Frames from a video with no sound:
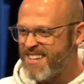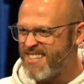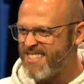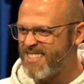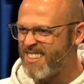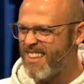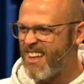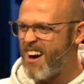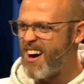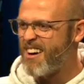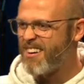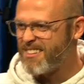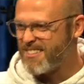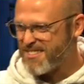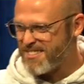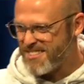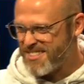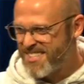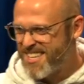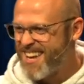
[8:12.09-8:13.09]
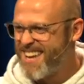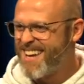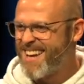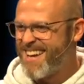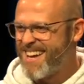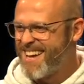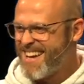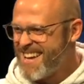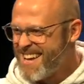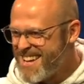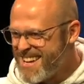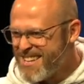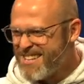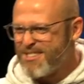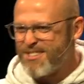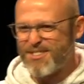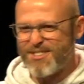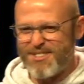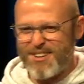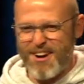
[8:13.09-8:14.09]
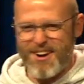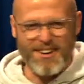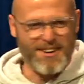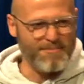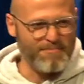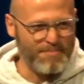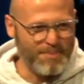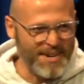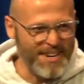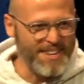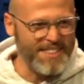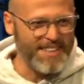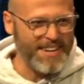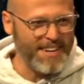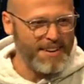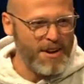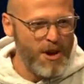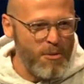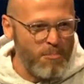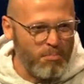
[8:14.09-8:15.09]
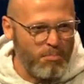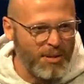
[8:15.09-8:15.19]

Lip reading: His lungs started breathing.